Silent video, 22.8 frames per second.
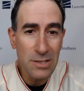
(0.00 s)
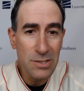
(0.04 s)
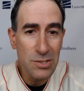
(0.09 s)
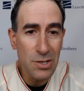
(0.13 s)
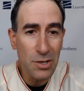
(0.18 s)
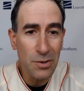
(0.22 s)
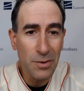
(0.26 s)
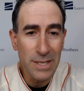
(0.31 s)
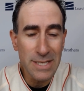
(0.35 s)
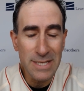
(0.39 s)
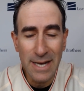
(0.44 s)

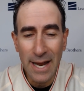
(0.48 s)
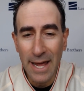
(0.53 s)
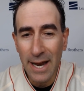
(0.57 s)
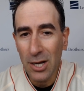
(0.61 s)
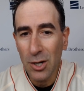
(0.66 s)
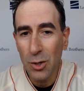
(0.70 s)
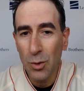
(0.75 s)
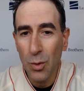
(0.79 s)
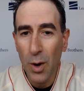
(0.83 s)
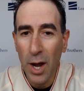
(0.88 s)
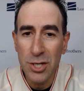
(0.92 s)
so it's not a
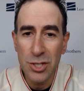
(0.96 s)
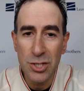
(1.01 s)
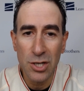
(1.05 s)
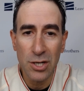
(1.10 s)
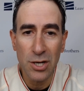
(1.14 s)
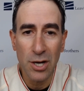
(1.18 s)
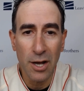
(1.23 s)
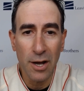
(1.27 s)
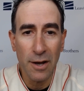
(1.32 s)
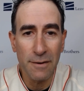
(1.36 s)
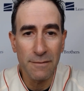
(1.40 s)

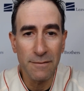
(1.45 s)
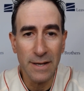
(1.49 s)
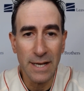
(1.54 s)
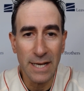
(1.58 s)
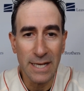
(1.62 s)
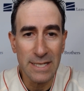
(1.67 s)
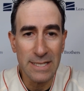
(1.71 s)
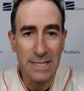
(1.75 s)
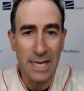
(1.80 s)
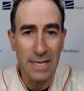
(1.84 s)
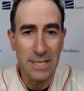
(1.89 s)
question of
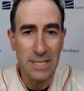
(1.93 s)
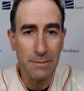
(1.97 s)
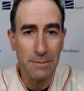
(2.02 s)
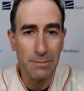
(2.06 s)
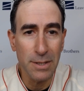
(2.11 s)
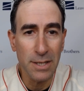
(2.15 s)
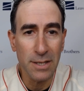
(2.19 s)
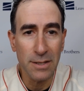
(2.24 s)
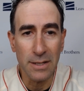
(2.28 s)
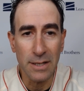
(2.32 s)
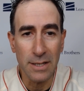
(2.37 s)

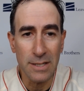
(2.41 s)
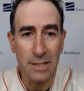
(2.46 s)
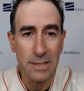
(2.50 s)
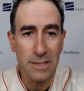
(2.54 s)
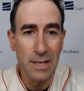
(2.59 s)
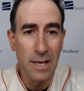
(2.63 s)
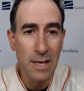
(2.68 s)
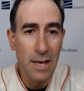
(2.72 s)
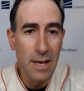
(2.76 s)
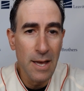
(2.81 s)
accessibilities.